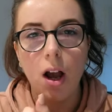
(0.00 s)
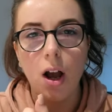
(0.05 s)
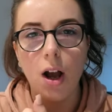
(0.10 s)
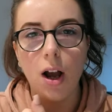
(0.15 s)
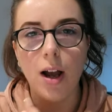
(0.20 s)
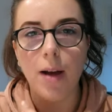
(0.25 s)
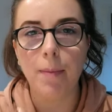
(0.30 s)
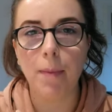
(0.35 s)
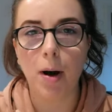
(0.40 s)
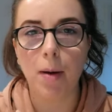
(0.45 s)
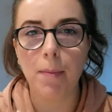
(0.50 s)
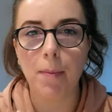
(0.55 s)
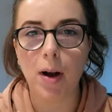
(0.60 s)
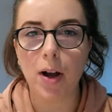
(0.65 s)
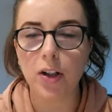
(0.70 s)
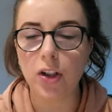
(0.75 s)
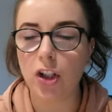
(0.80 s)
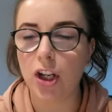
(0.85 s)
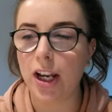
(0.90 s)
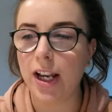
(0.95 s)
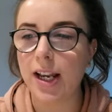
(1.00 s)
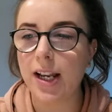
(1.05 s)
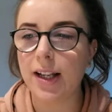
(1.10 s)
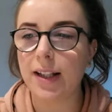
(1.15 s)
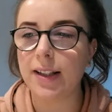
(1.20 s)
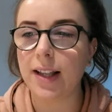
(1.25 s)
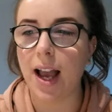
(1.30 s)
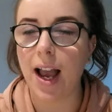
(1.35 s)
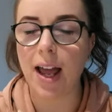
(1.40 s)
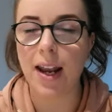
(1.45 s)
on my
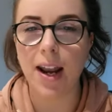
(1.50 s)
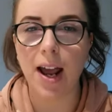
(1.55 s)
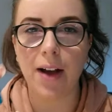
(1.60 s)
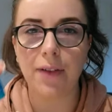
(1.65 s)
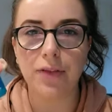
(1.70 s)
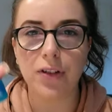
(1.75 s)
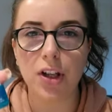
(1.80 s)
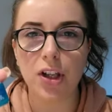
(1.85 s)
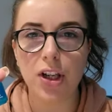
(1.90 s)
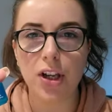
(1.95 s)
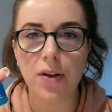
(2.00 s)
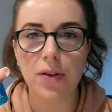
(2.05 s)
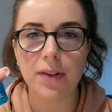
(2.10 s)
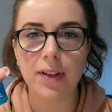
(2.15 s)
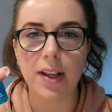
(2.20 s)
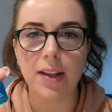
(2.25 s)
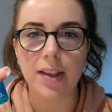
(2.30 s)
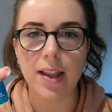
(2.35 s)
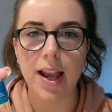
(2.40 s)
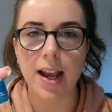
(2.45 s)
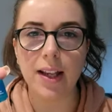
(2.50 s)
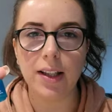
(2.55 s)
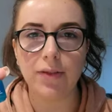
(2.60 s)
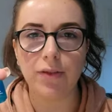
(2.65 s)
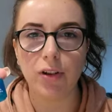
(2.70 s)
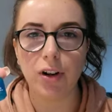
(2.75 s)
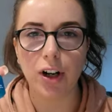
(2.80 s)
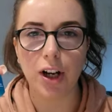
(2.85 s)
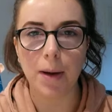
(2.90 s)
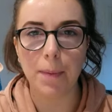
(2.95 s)
cheeks, and after using this
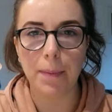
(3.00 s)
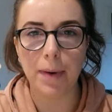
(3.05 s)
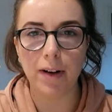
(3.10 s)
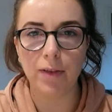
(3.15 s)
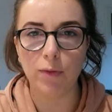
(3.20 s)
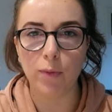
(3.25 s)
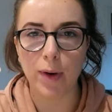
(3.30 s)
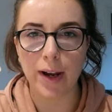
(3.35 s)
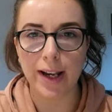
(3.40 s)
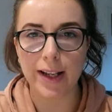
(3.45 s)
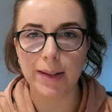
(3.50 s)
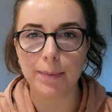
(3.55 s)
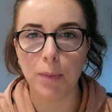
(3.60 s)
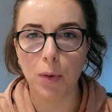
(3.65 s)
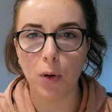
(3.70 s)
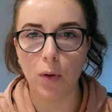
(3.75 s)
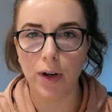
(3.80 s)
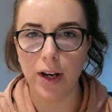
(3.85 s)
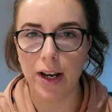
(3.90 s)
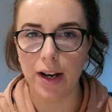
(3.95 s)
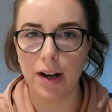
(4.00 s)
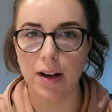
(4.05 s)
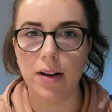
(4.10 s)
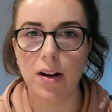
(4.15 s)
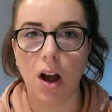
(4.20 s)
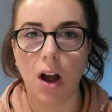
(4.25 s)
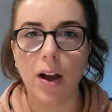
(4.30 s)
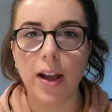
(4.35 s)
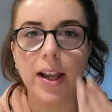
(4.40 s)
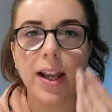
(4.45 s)
for a couple of weeks, morning and
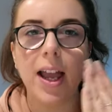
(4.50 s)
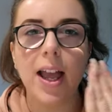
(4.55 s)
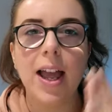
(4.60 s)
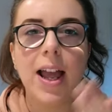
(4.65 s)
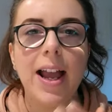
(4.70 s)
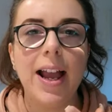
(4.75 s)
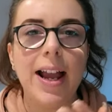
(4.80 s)
night,